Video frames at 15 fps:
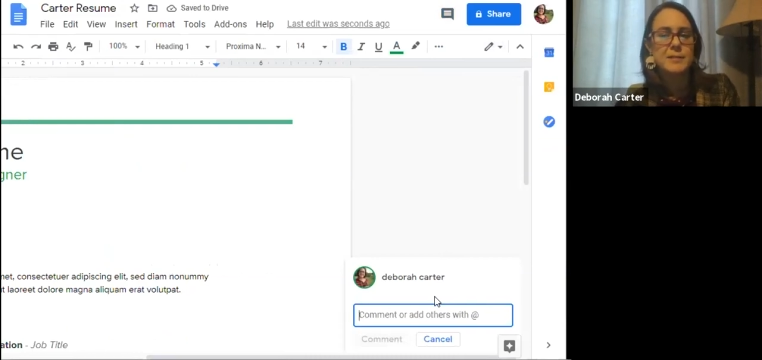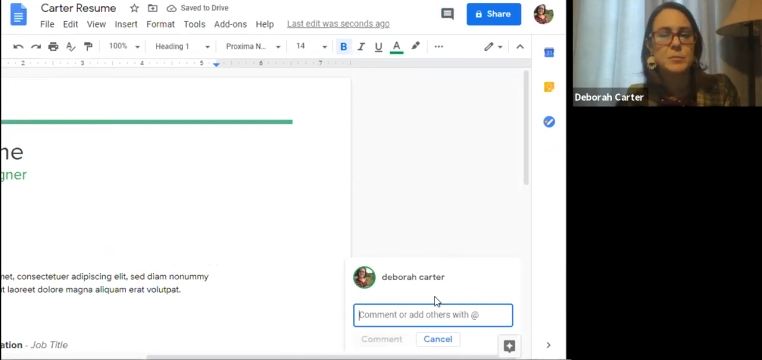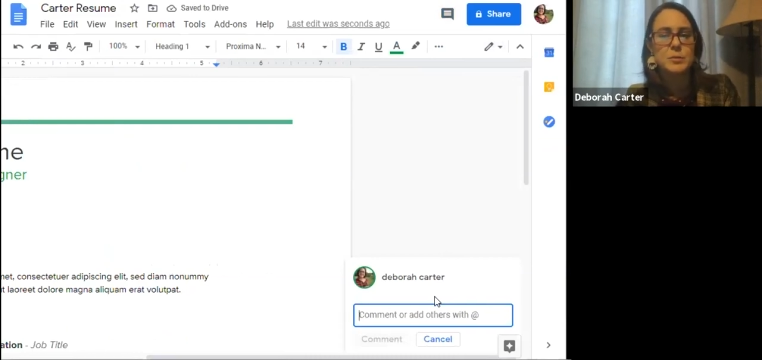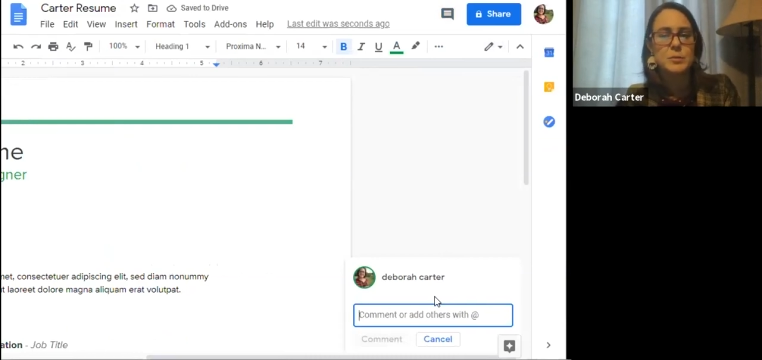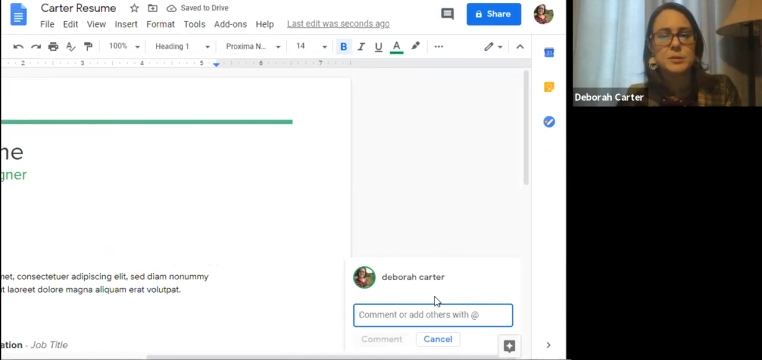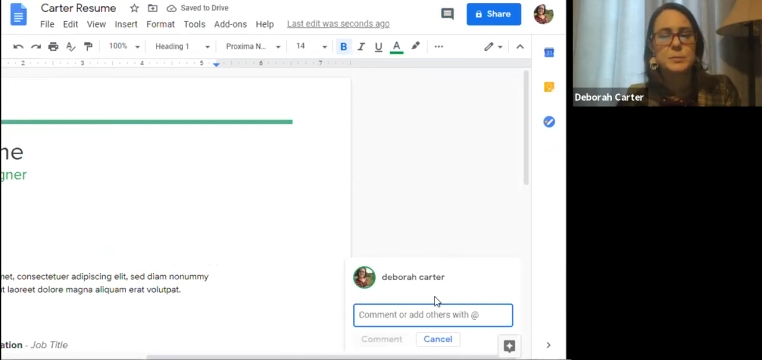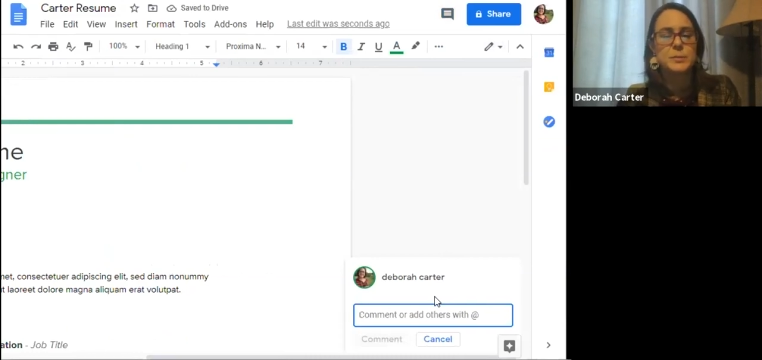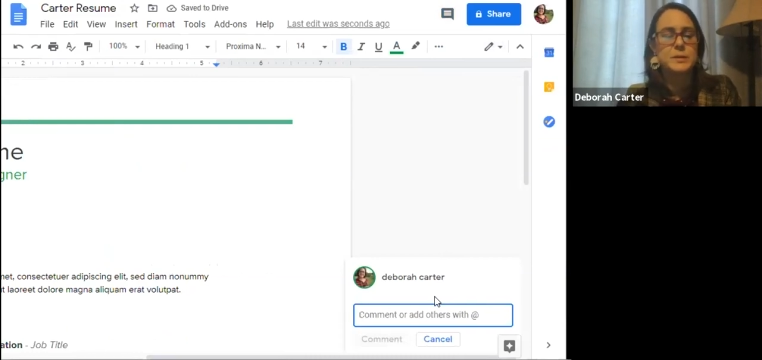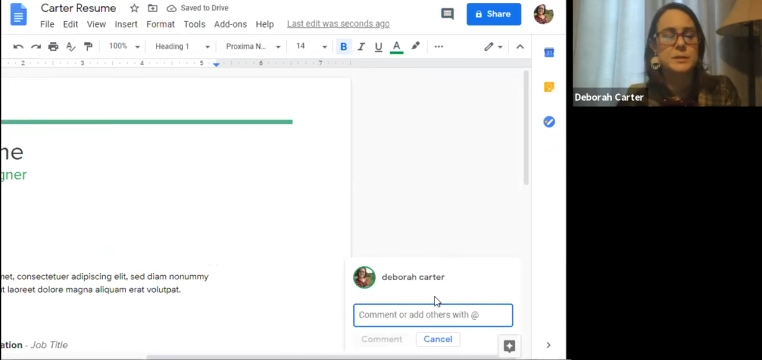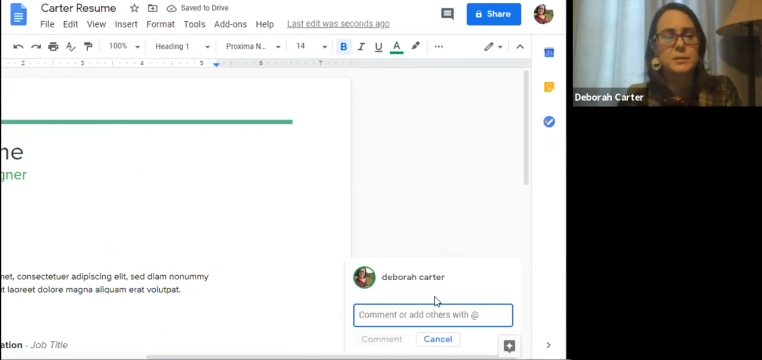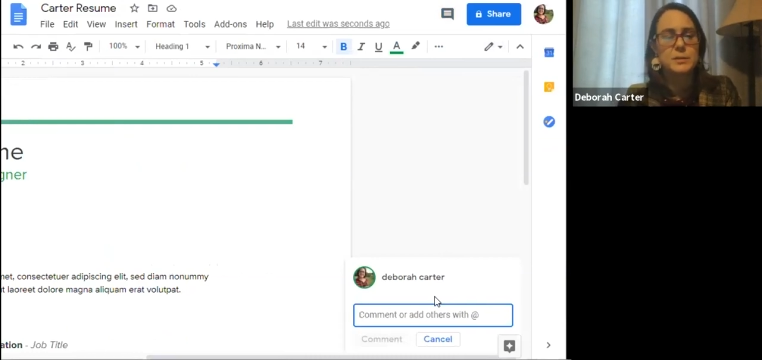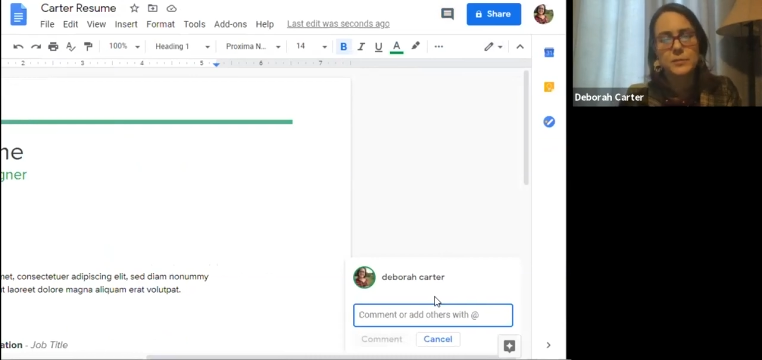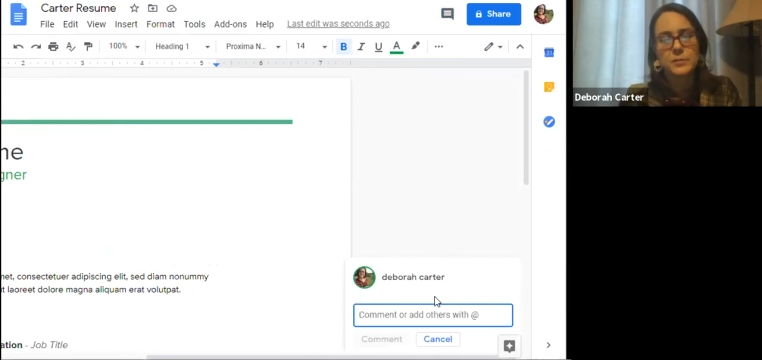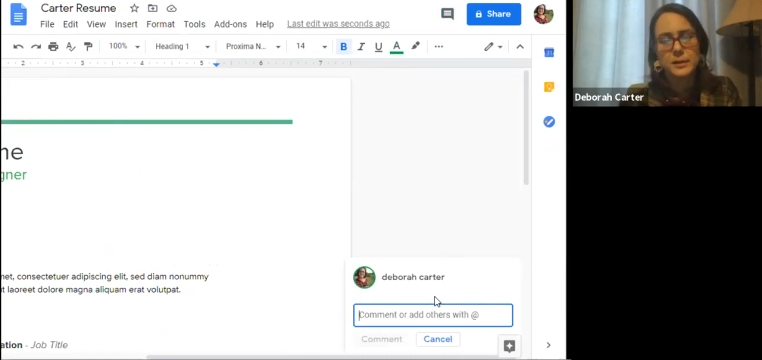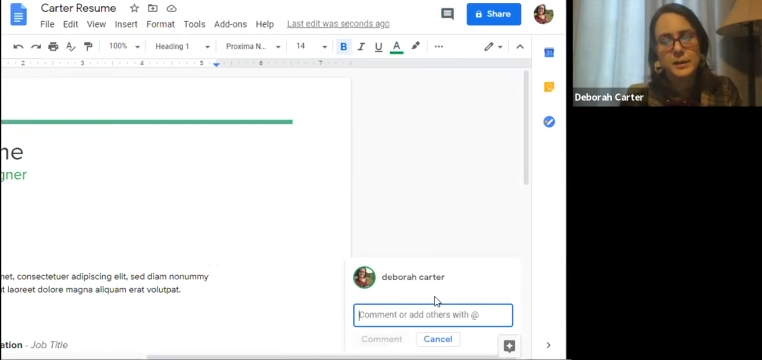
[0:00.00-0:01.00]
more
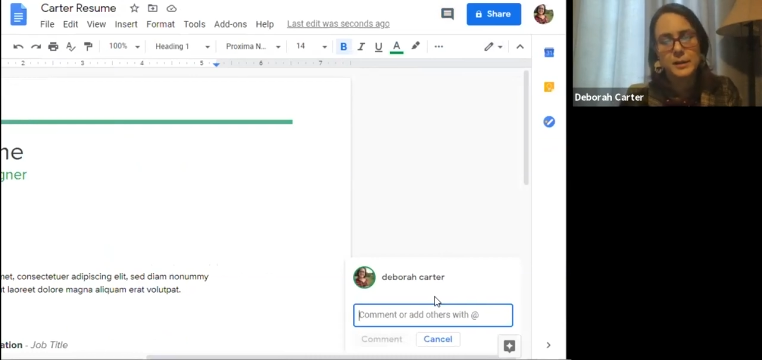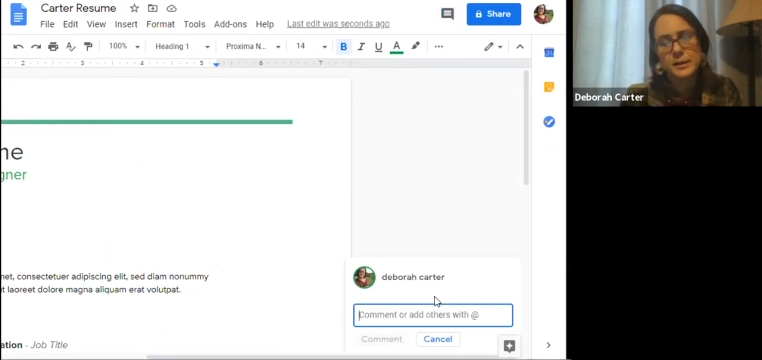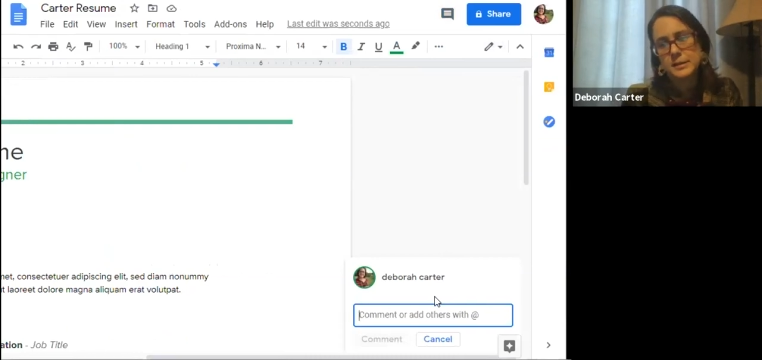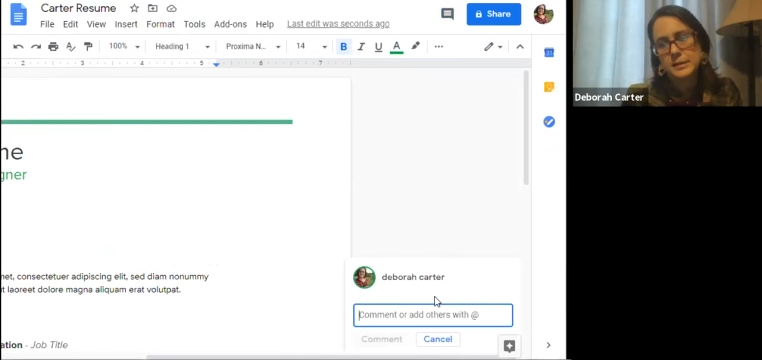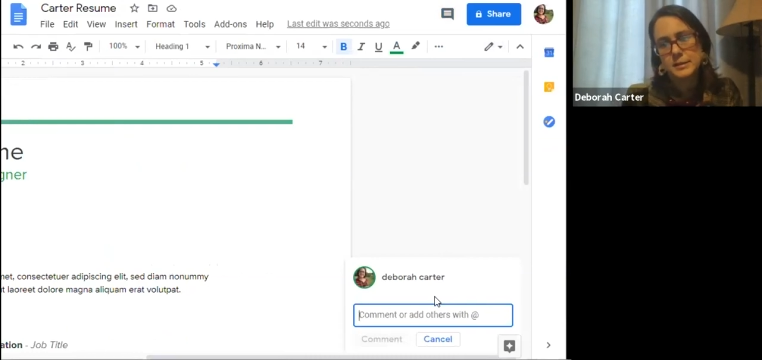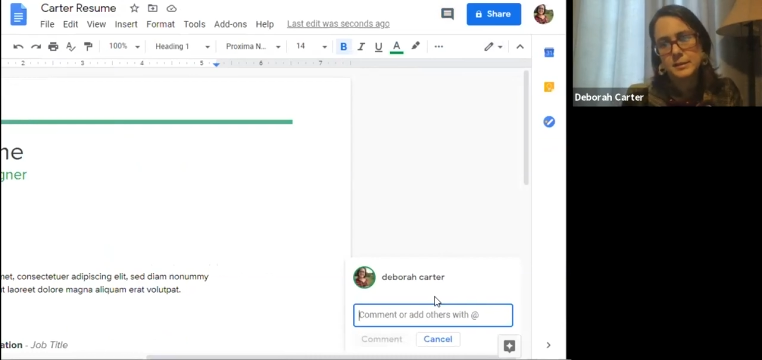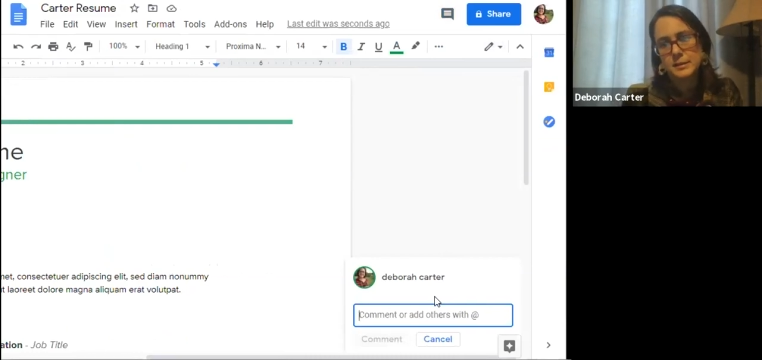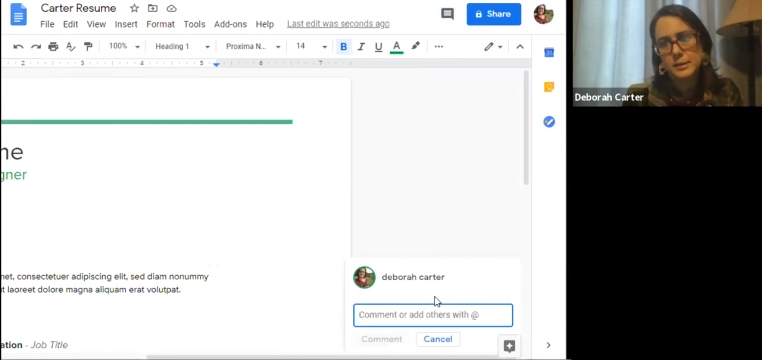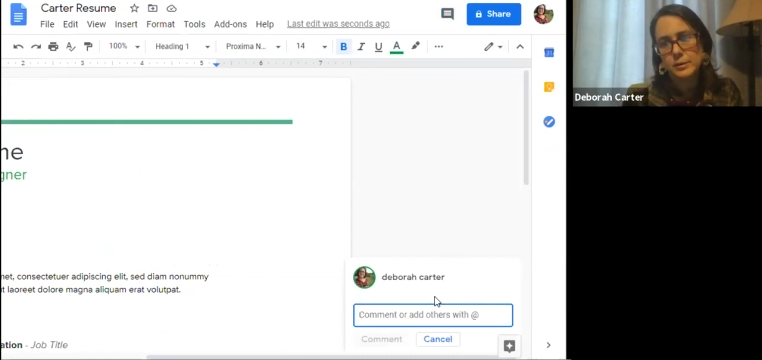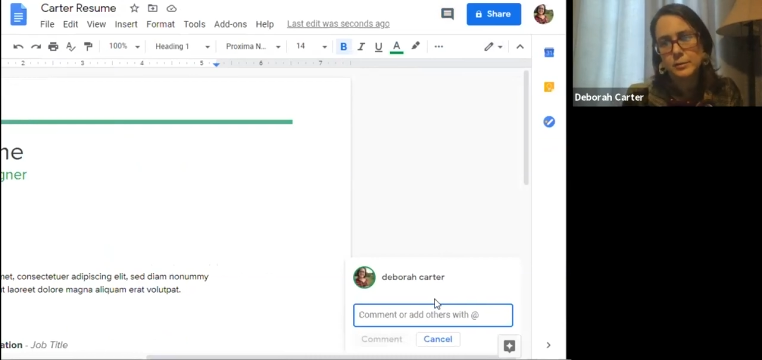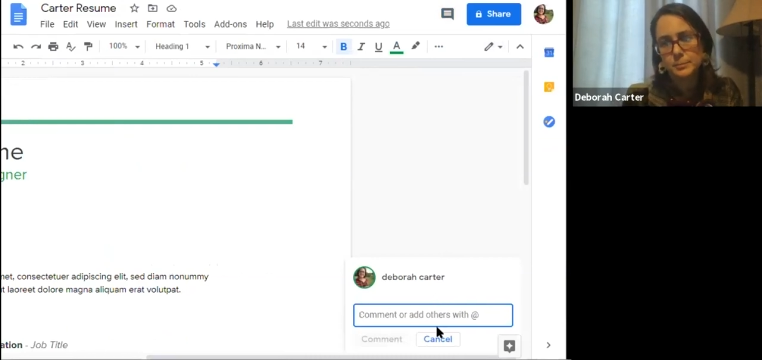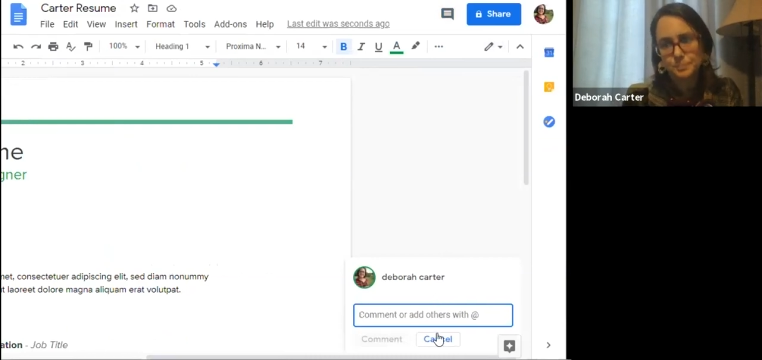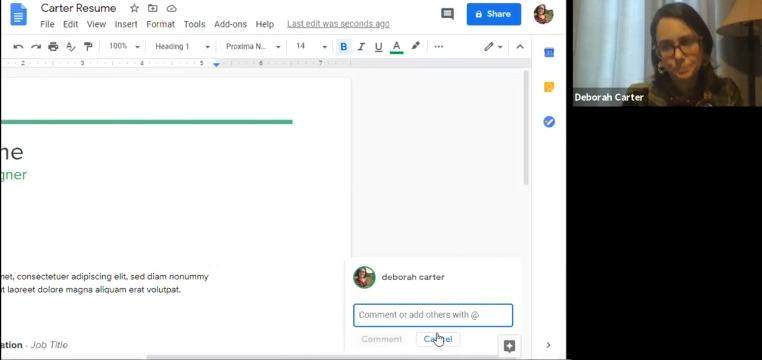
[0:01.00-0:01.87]
specific ideas here.